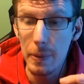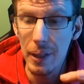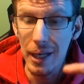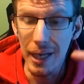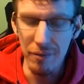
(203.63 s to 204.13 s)

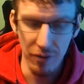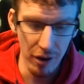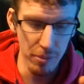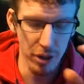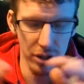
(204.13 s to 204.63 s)
It very
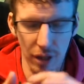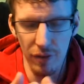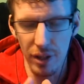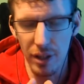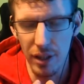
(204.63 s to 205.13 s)
much
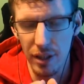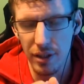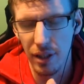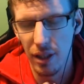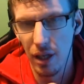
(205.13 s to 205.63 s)
definitely is
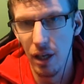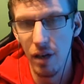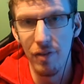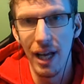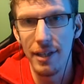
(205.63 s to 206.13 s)
a
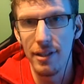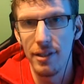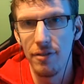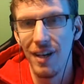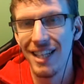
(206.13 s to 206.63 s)
love letter to
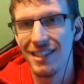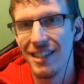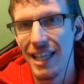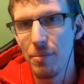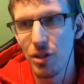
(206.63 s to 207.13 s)
fans of
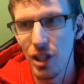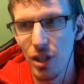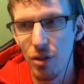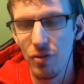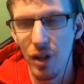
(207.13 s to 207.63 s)
the
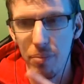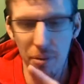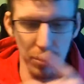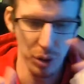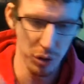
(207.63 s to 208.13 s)
MCU, for like
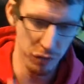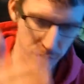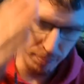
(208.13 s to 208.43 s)
people who have